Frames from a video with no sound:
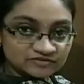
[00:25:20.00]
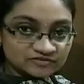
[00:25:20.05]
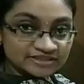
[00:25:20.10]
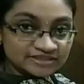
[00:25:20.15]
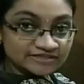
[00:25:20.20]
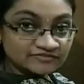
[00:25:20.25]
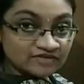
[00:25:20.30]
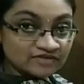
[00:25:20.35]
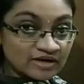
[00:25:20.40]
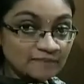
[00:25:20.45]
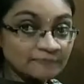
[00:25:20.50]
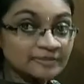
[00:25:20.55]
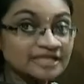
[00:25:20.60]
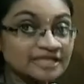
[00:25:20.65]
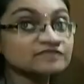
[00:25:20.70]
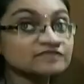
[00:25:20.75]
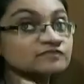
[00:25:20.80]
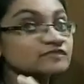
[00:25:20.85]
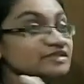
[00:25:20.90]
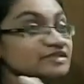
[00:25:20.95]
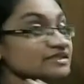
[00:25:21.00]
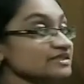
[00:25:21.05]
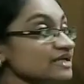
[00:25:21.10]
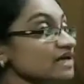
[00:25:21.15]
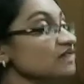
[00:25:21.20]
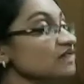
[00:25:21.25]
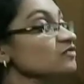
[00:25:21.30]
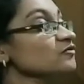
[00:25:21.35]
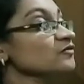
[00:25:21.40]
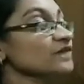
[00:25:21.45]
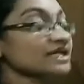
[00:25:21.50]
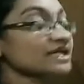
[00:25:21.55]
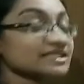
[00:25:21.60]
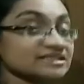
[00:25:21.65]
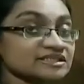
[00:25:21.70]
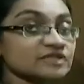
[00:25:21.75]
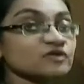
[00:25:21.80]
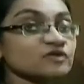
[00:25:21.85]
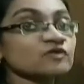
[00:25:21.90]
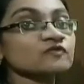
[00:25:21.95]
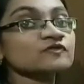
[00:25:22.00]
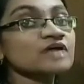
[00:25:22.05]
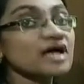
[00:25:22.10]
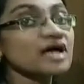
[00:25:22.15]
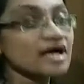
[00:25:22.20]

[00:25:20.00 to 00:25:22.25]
will evaporate with the friction of the